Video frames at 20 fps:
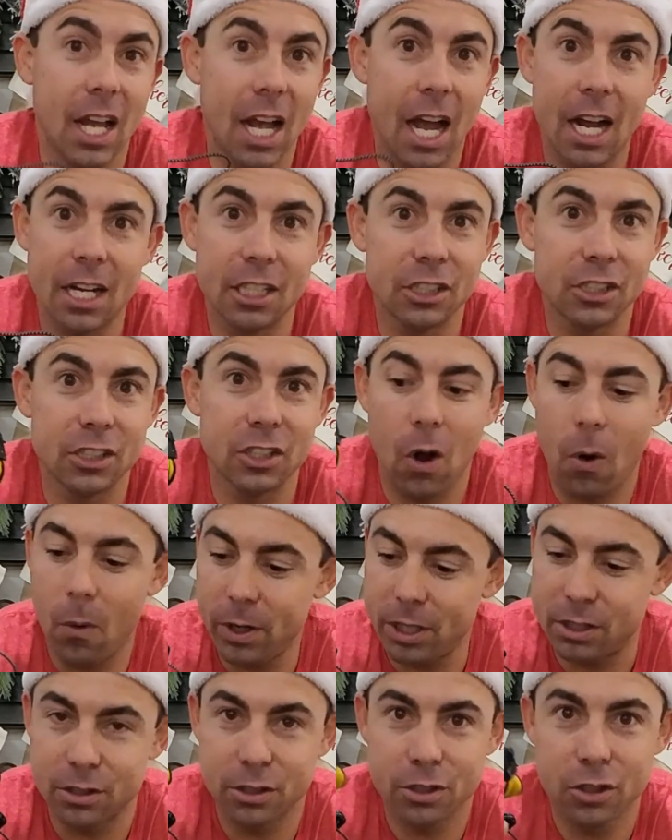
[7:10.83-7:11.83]
I just
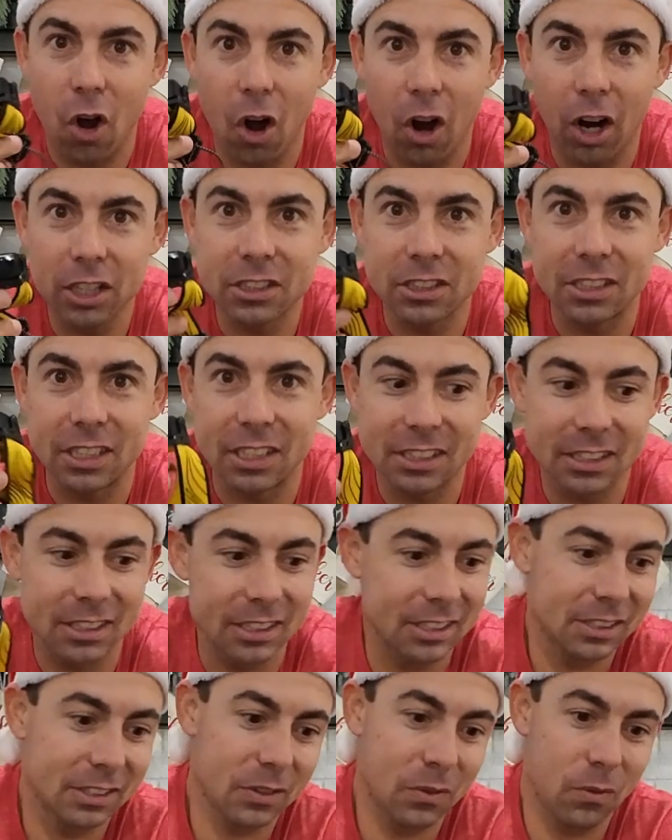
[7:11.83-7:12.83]
always toss this
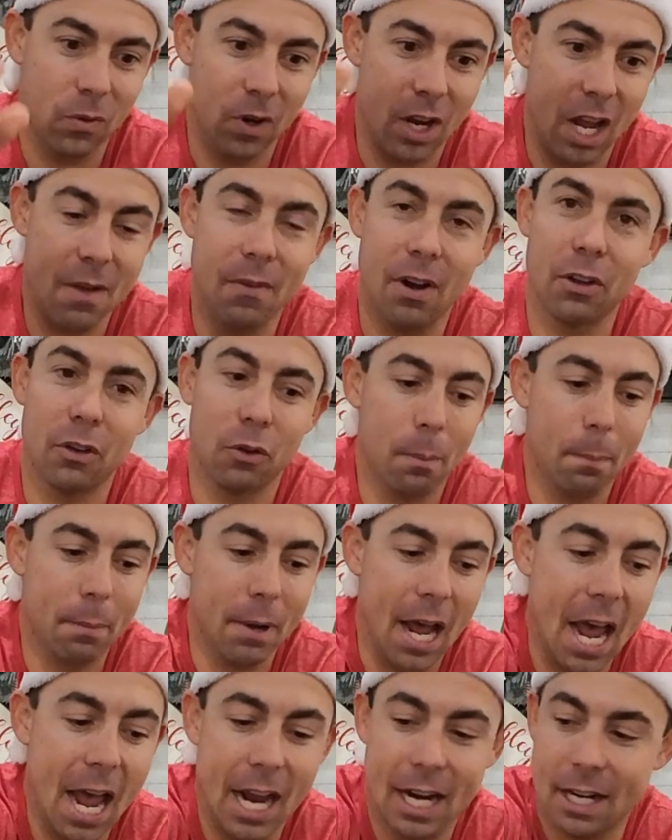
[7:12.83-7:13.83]
in my little
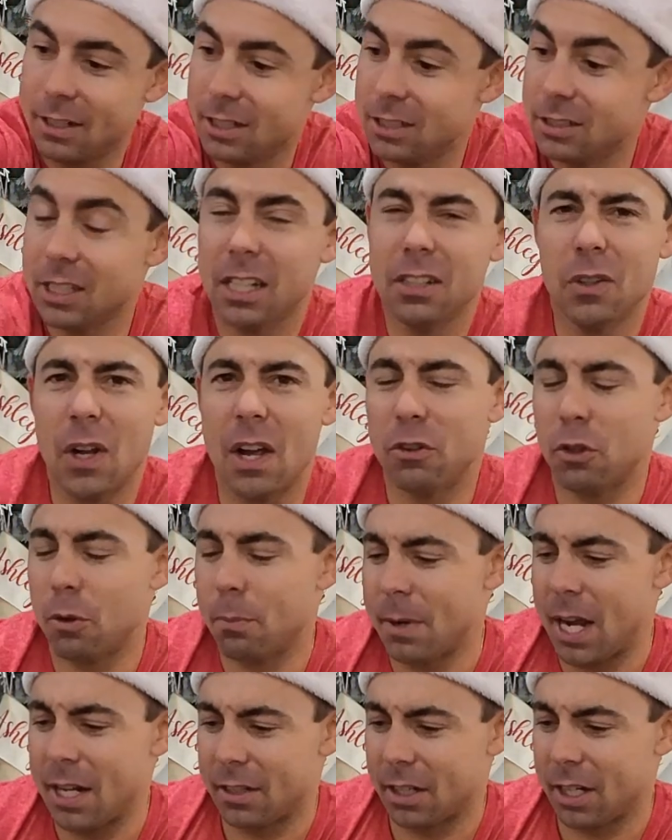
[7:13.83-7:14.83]
bag, because I do have a little
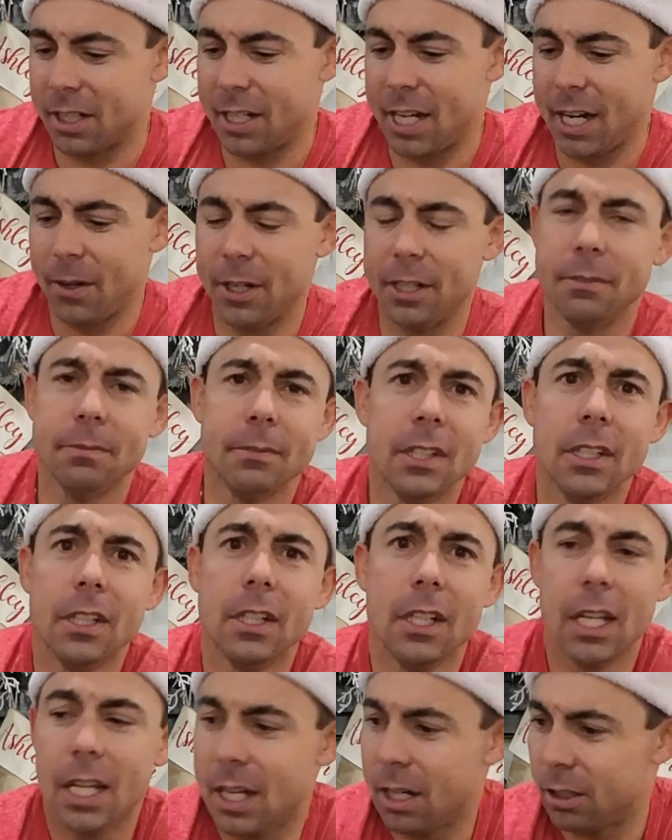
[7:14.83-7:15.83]
bag that I carry.
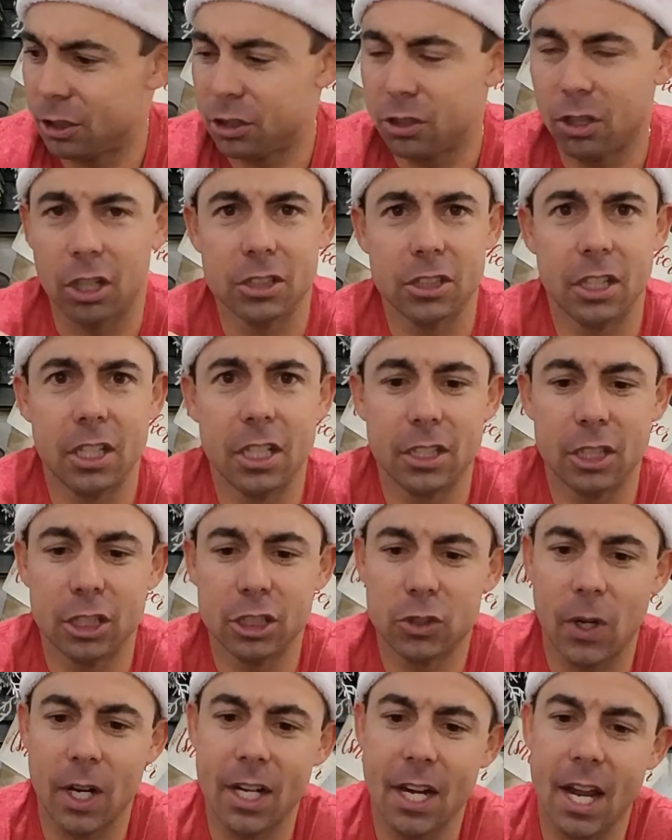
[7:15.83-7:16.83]
I'll just toss it in there, it's
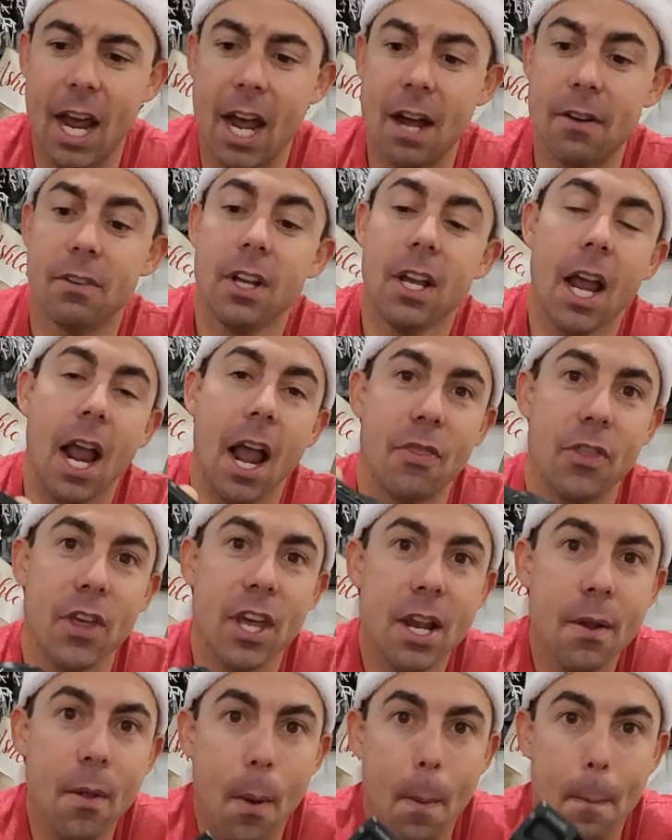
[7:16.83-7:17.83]
great to have. And
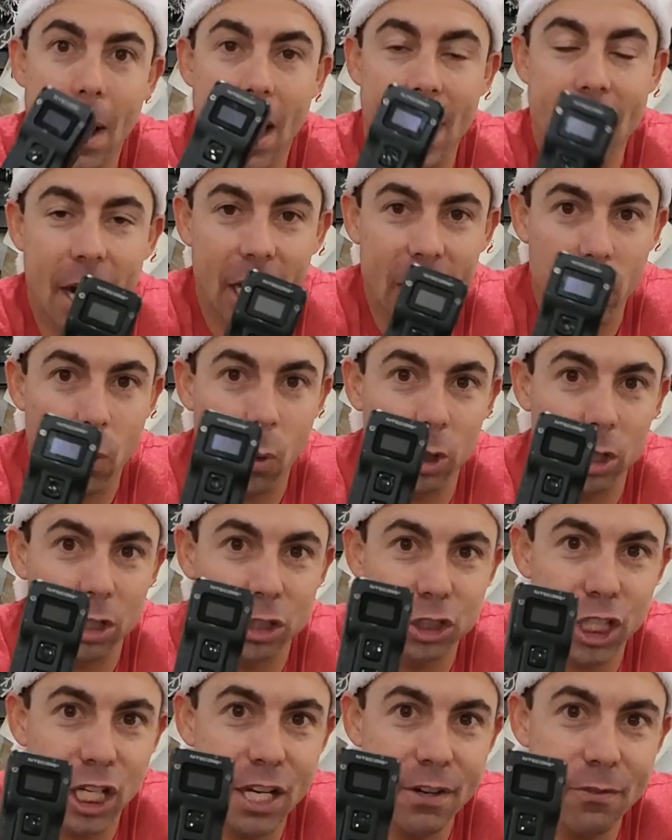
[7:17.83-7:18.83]
then my Nitecore
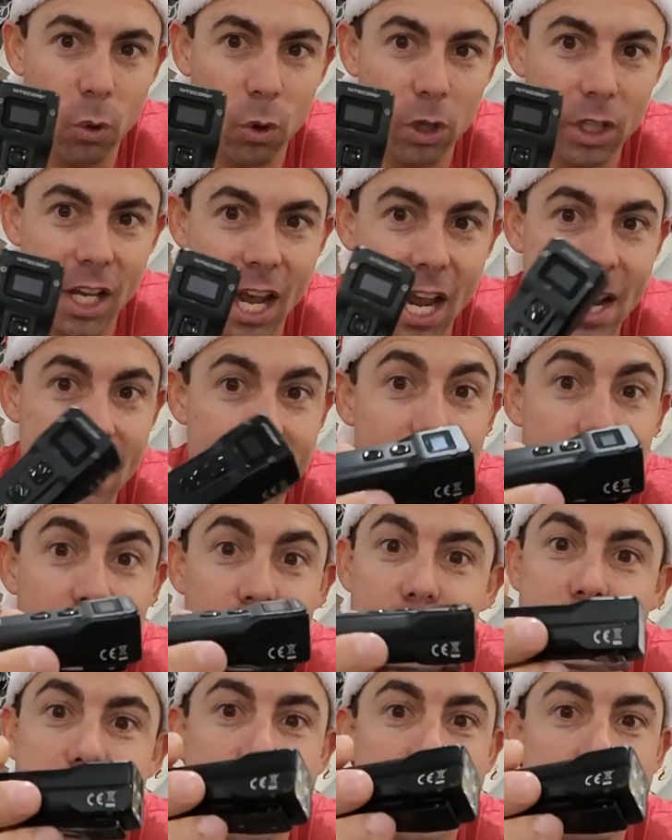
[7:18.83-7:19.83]
T4K,
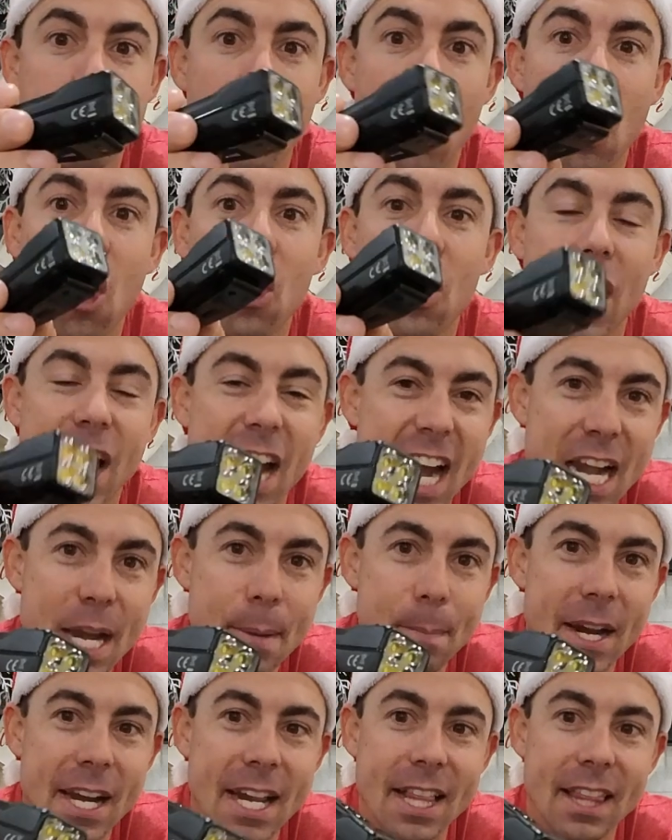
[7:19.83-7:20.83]
small, itty
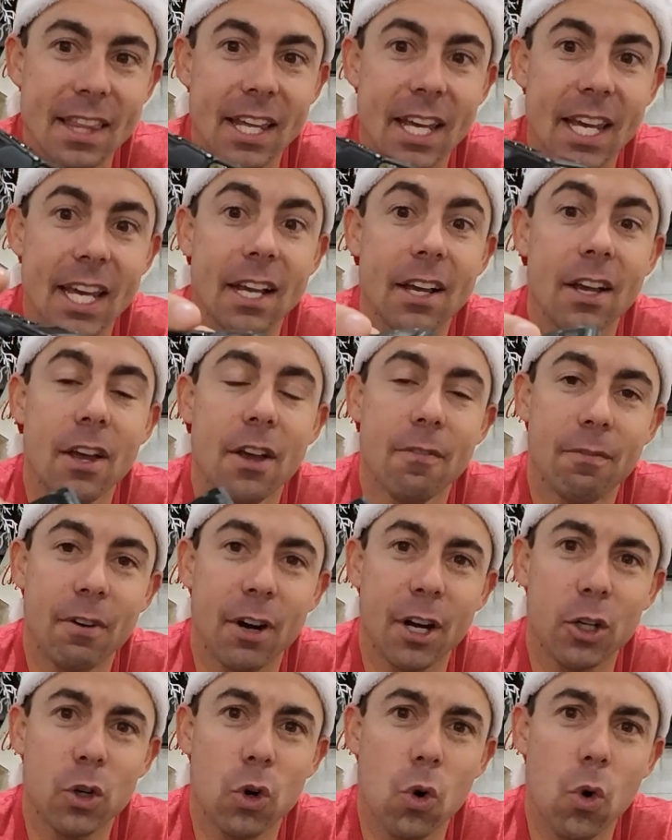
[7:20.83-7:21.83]
bitty thing,
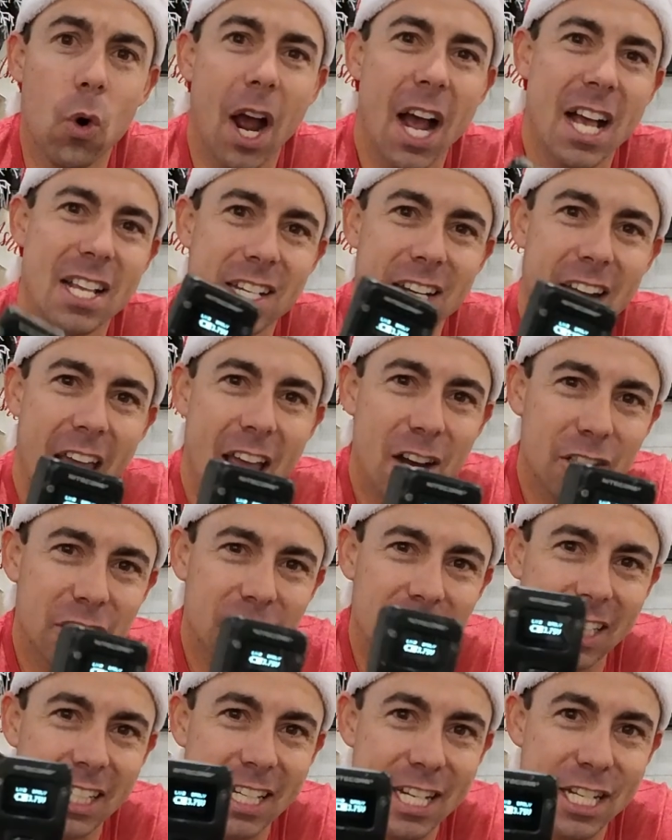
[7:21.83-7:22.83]
very cool, has an
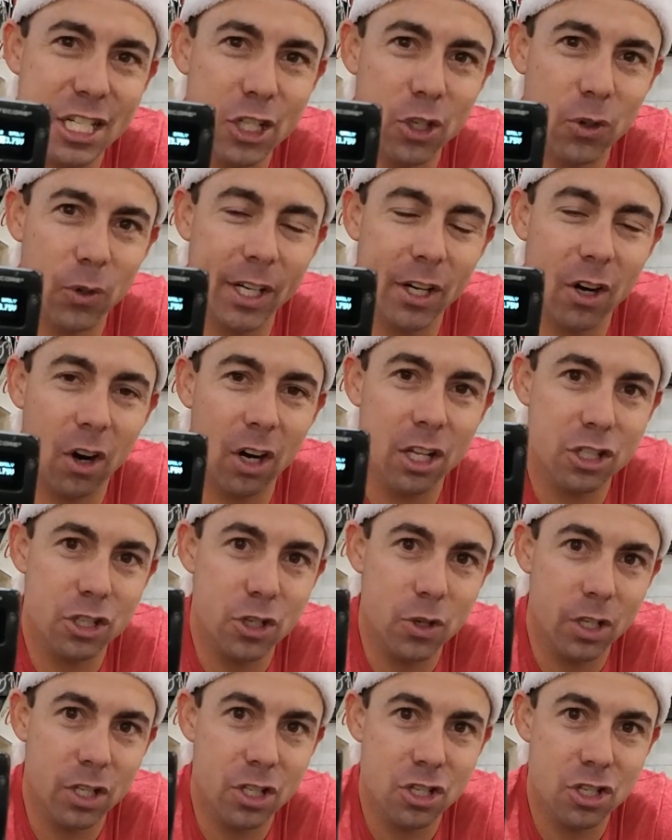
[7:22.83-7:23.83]
LCD screen on it so
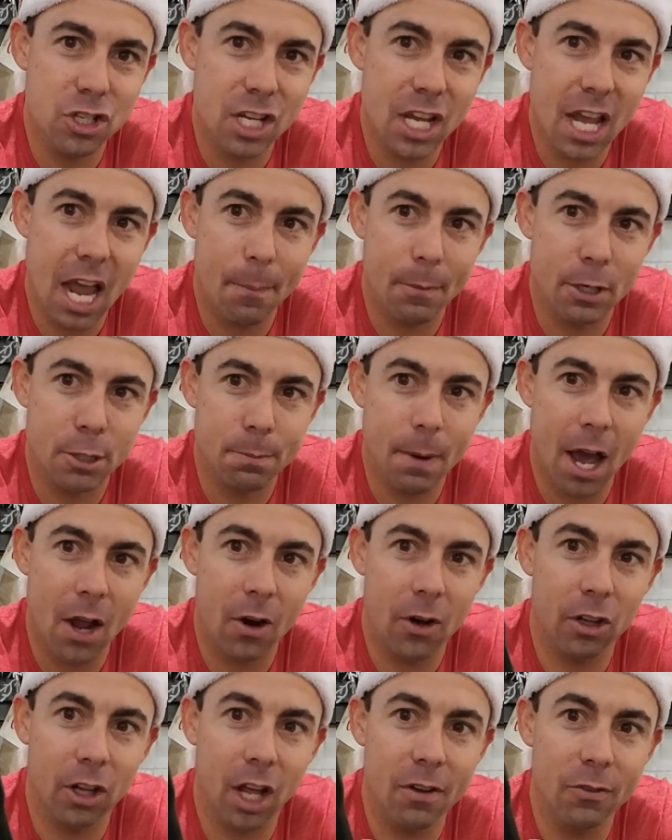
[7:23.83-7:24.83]
you can see how much
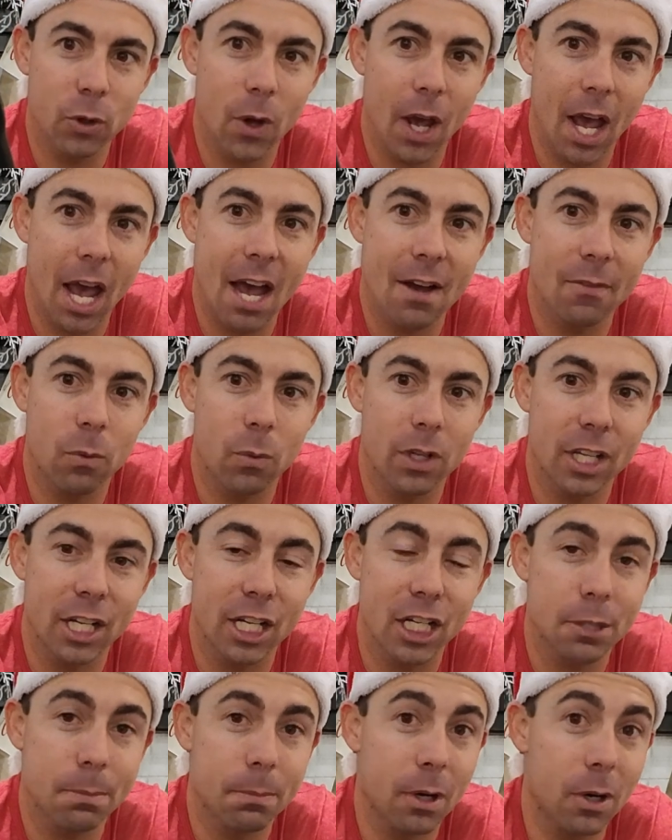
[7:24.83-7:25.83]
battery life you have with
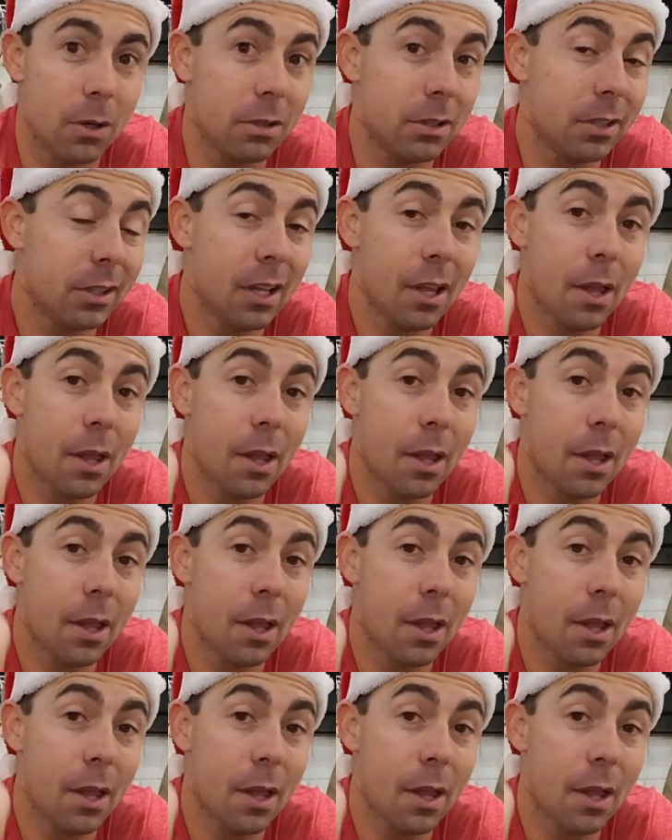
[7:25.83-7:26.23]
each mode.